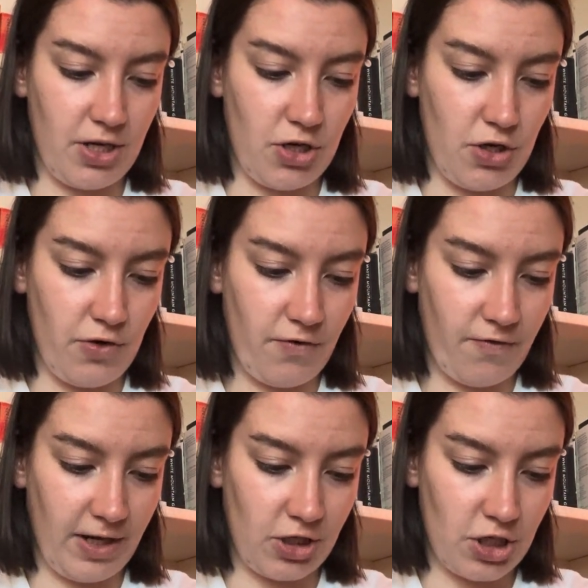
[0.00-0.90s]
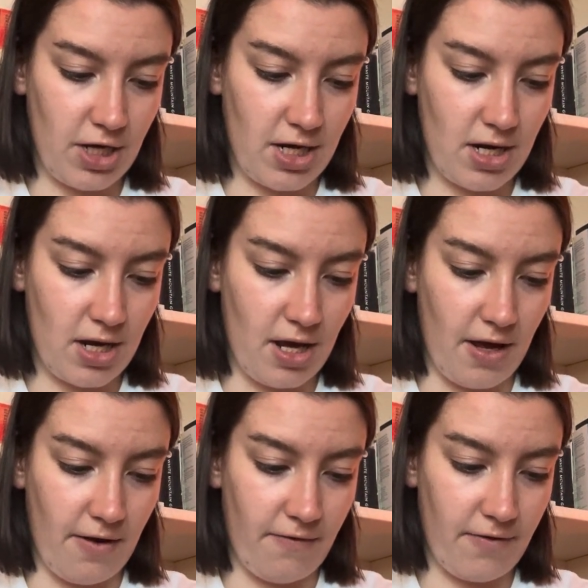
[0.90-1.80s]
New Fiction
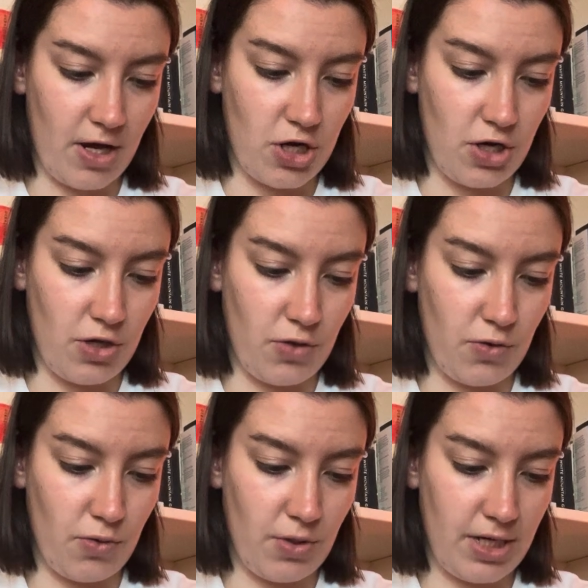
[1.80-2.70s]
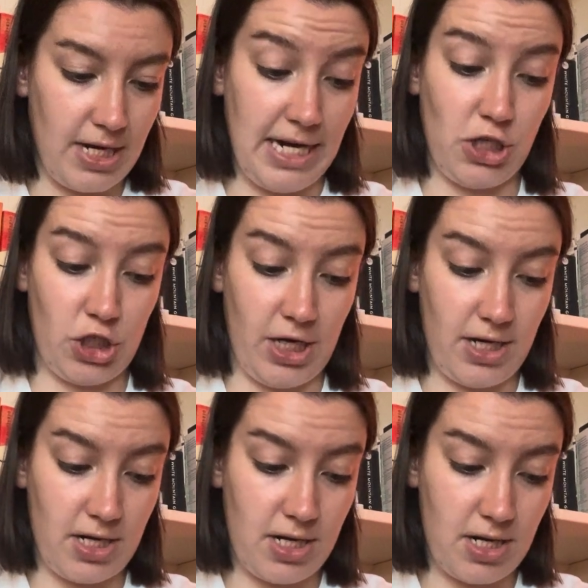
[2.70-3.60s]
of a New
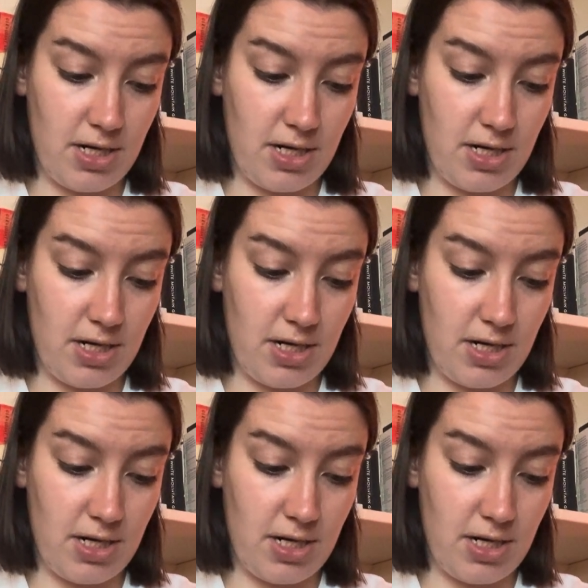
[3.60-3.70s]
Nation,